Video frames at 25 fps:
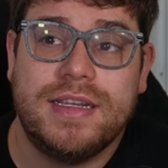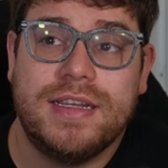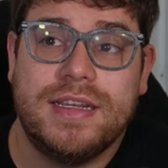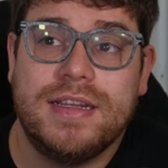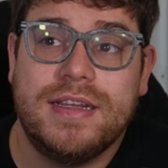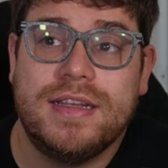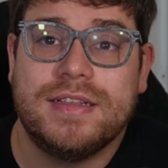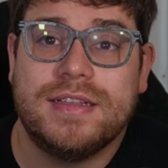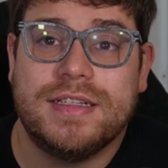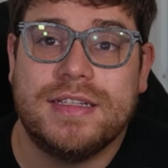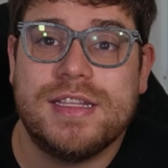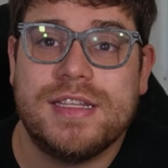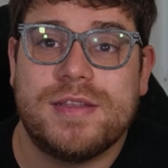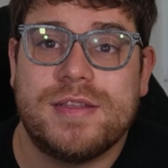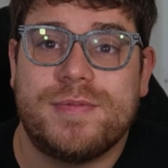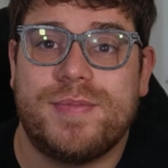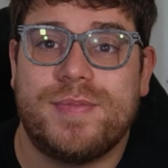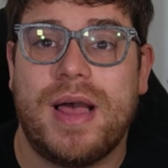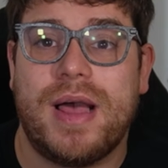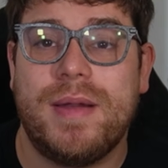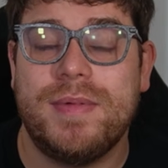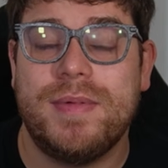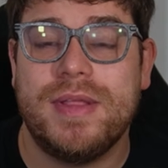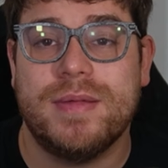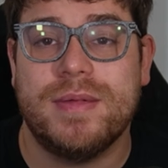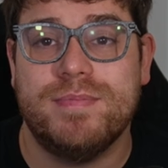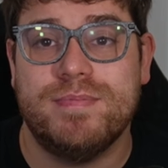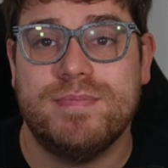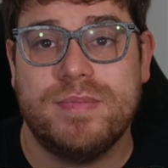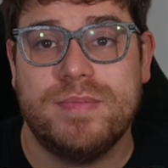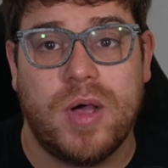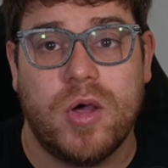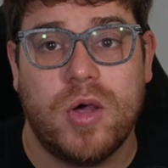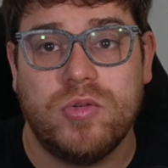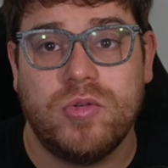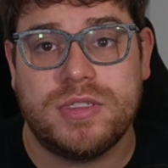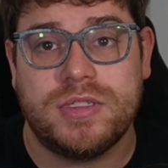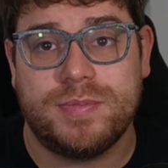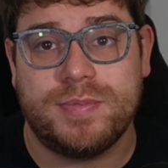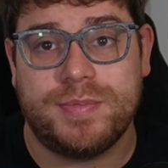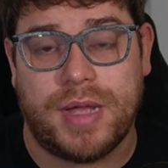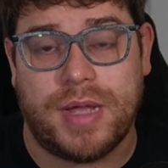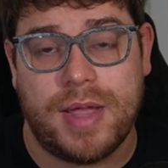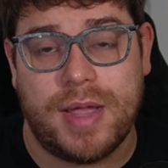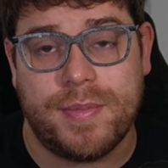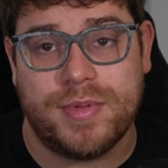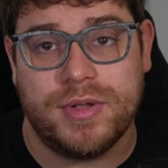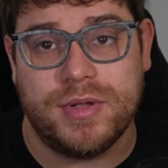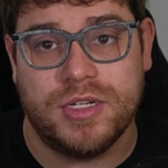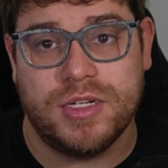this is probably the most
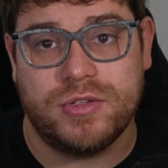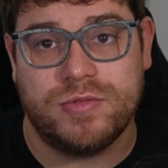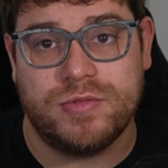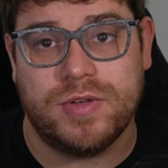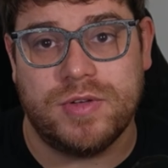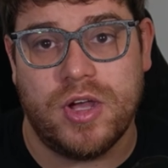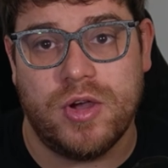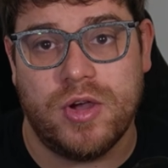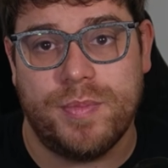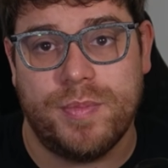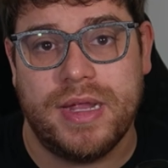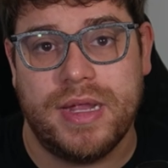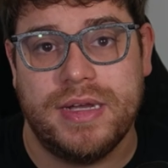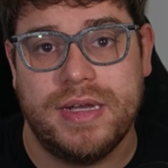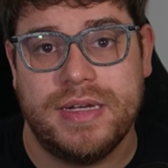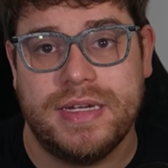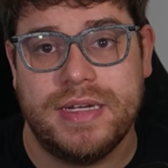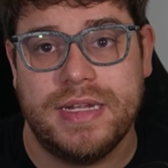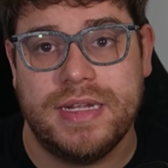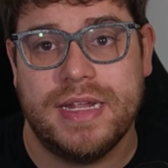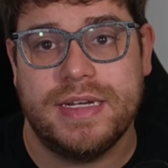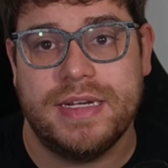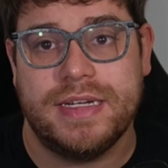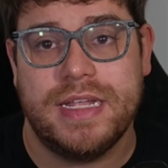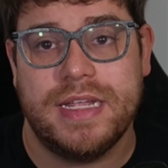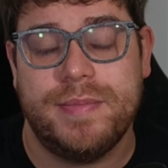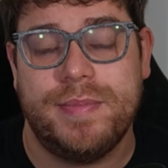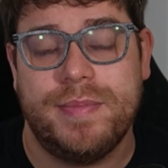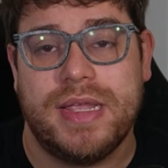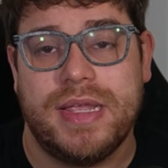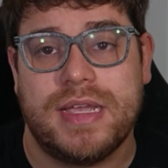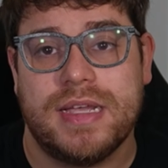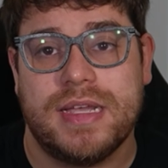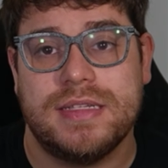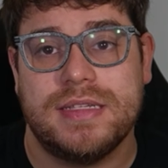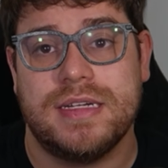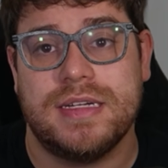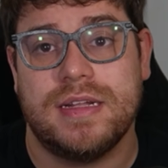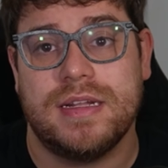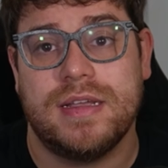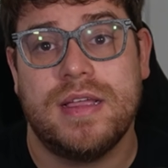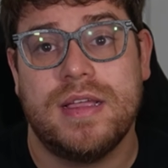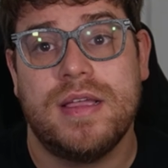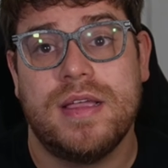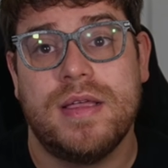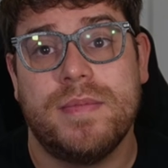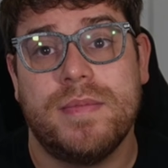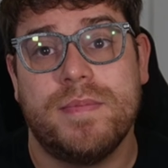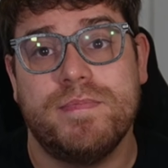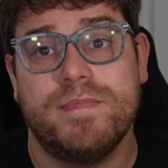popular trope in D&D because it
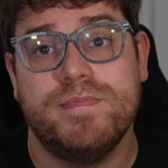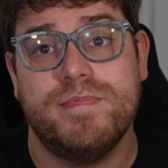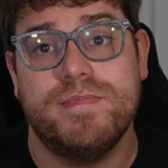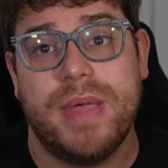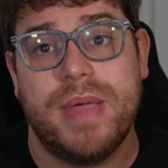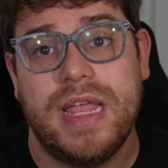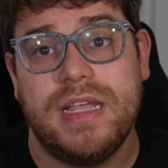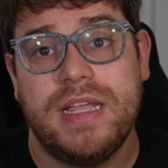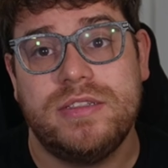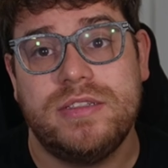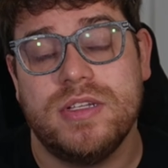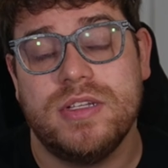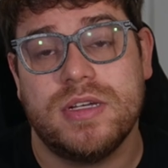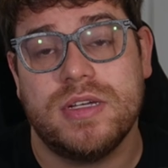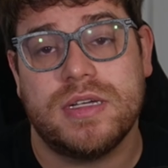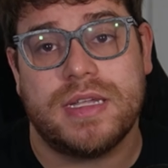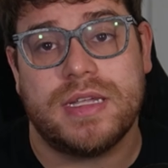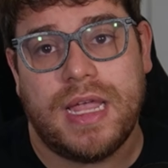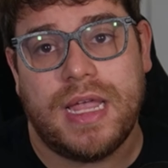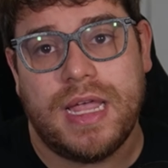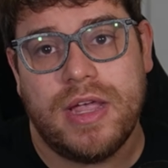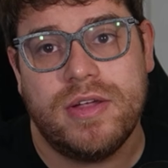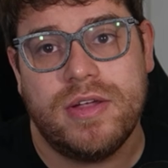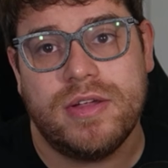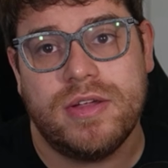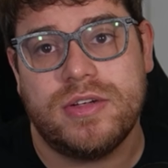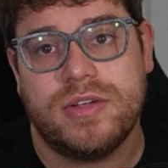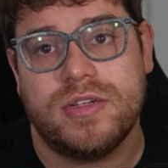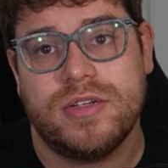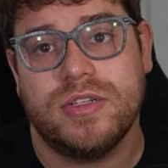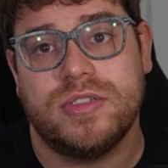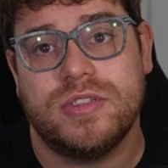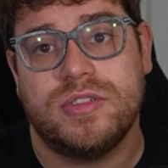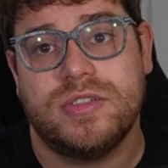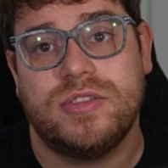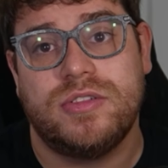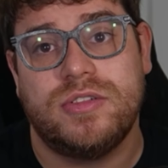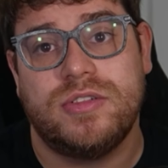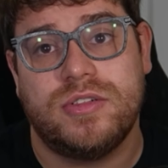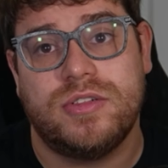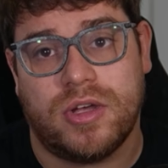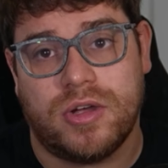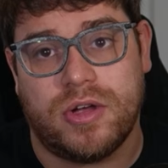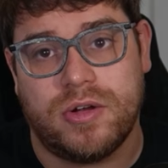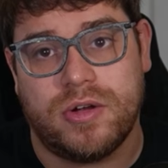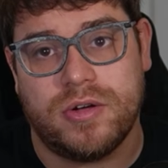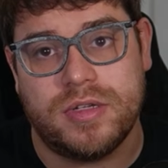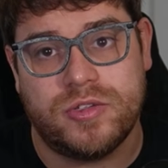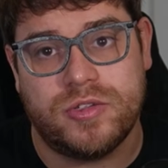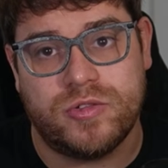makes your character
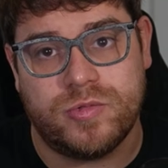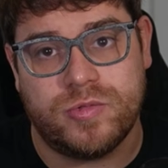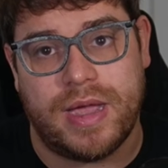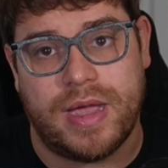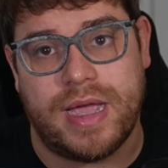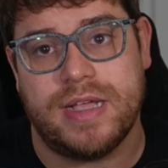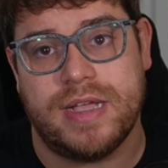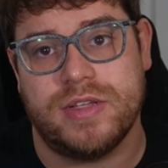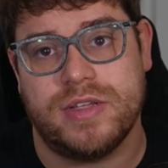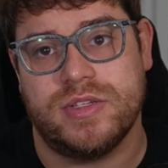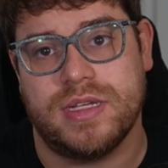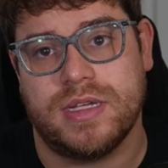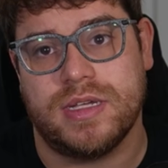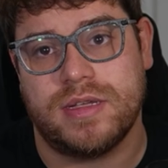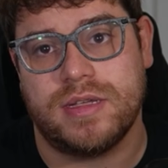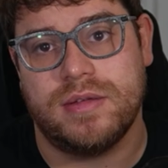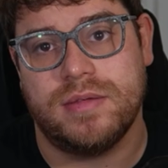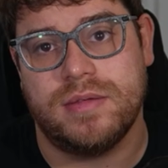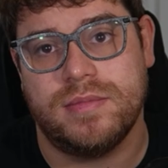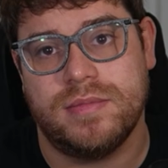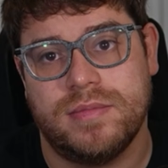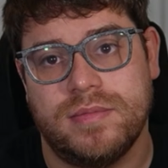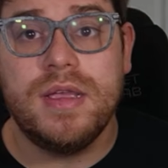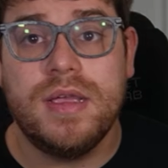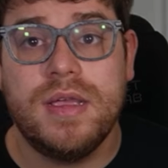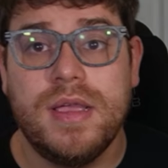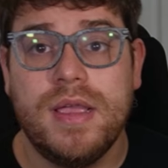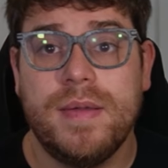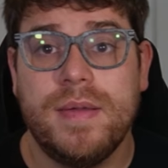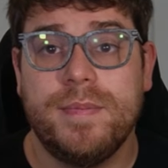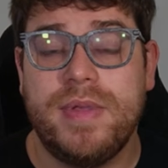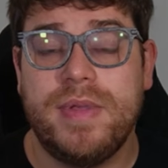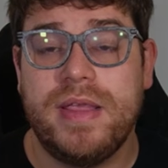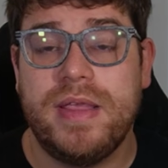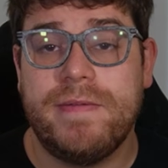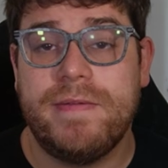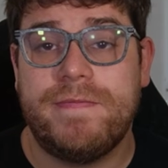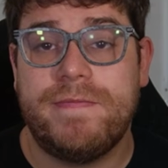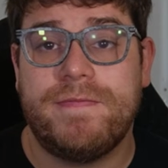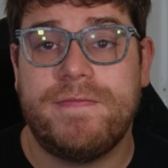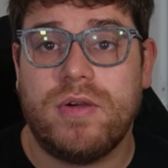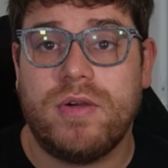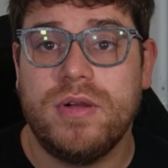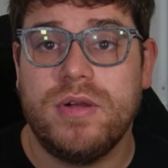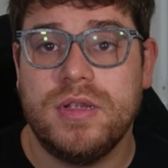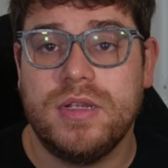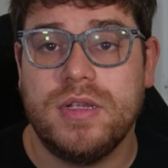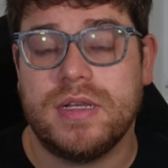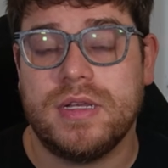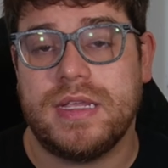start tragic. Before
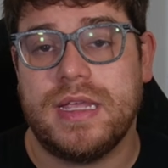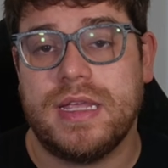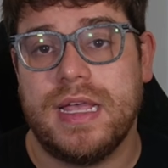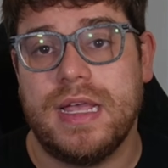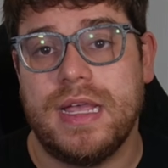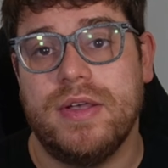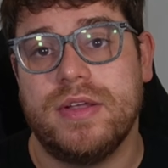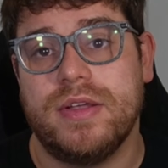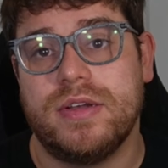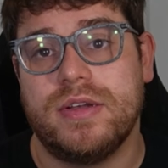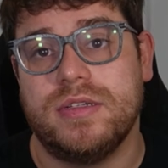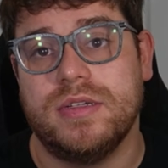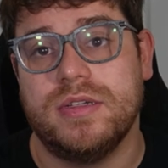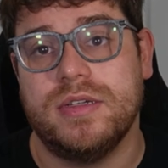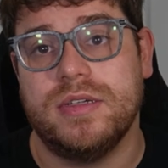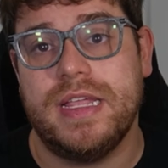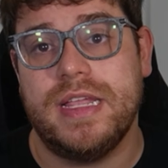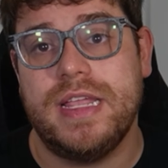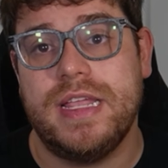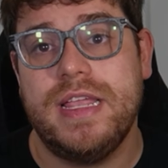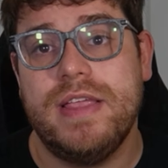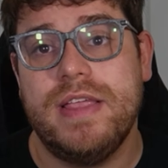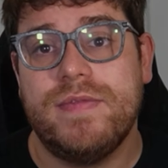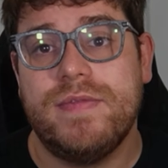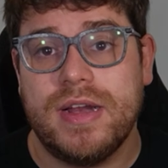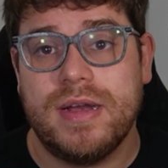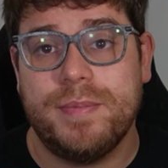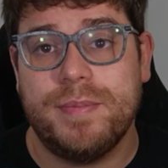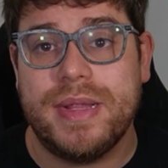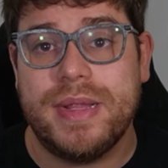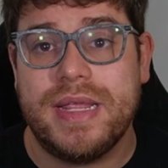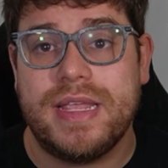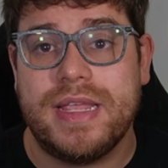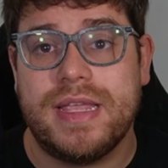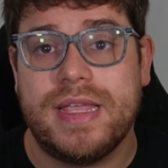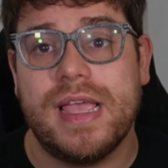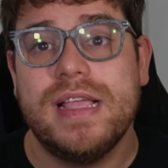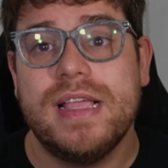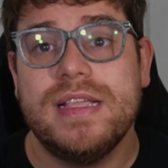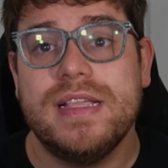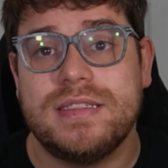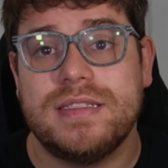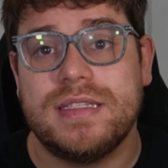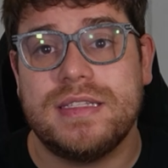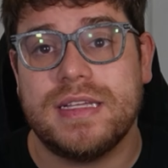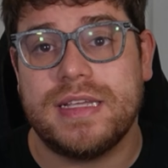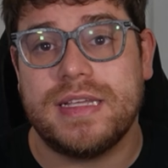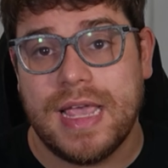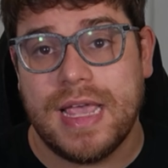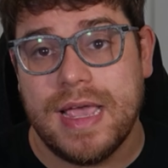your character even begins
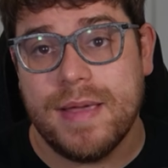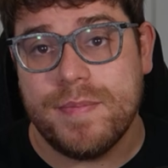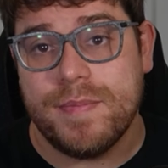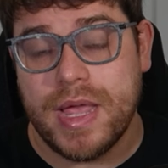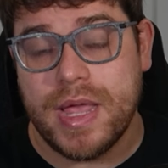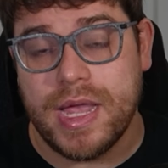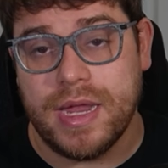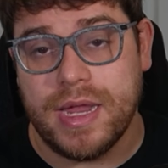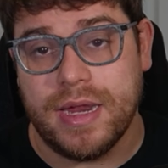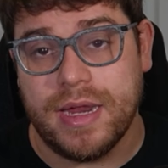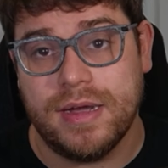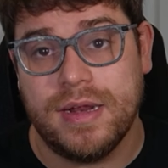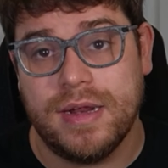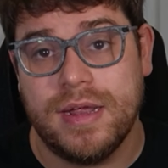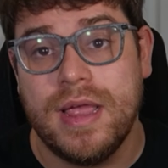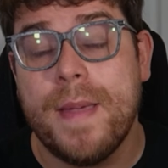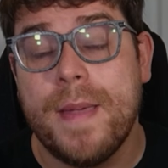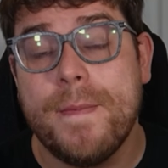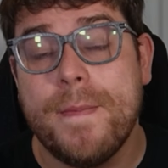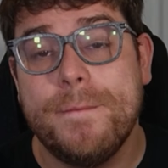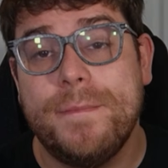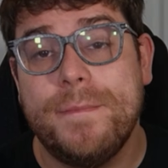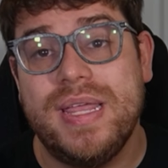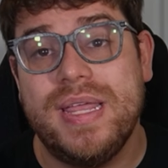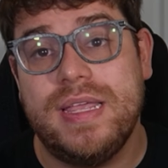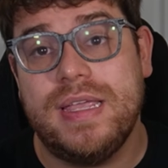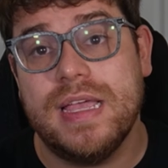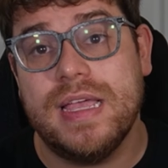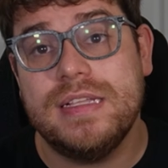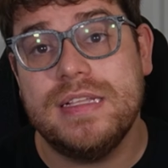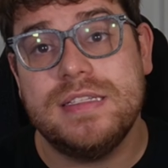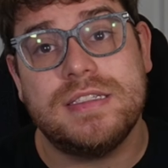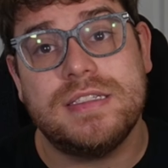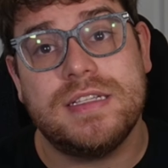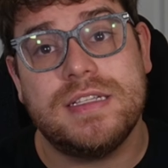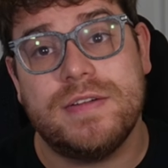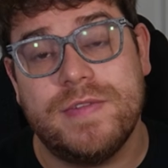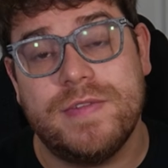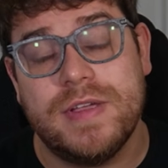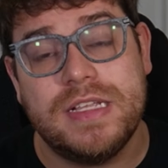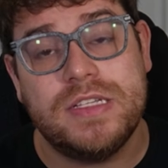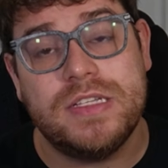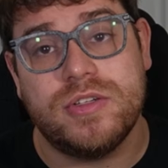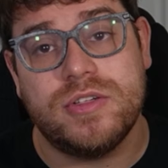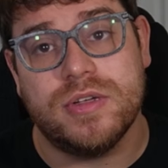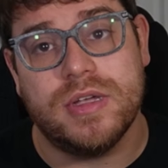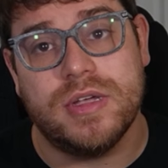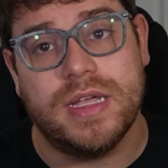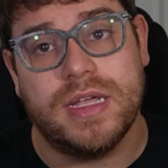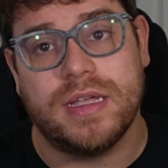the campaign, begins
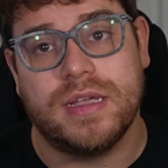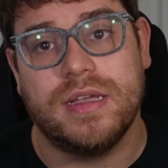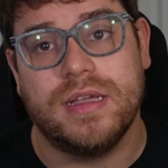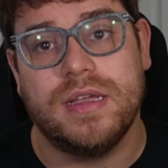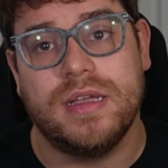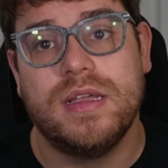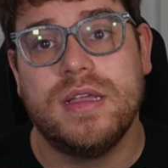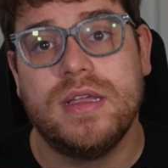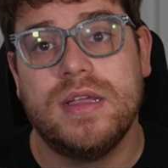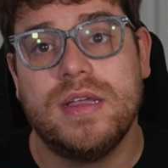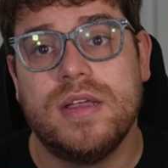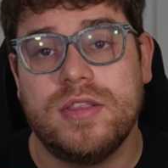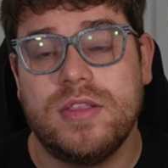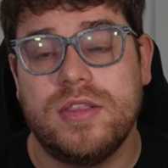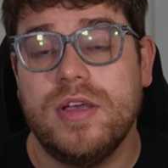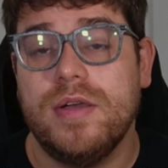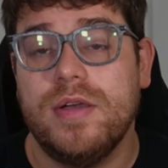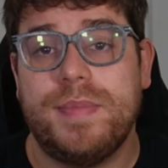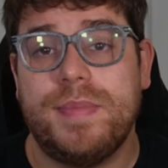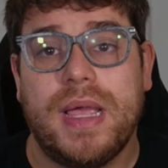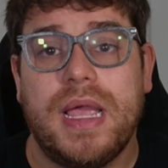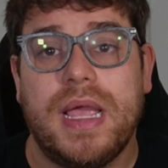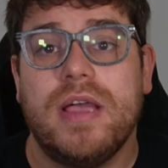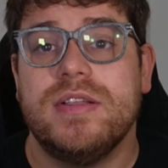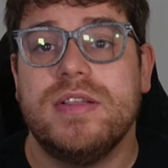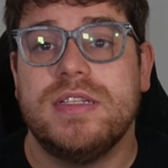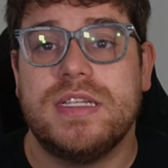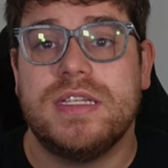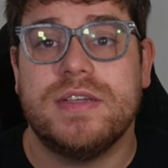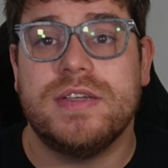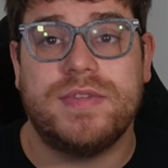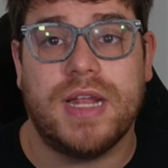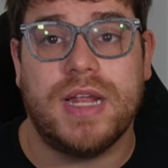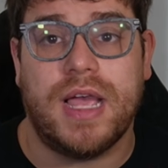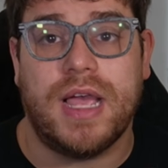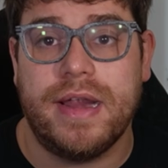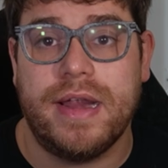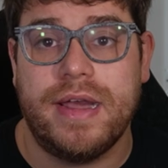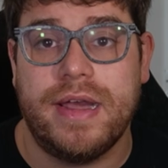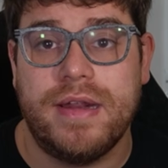adventuring, their parents have died.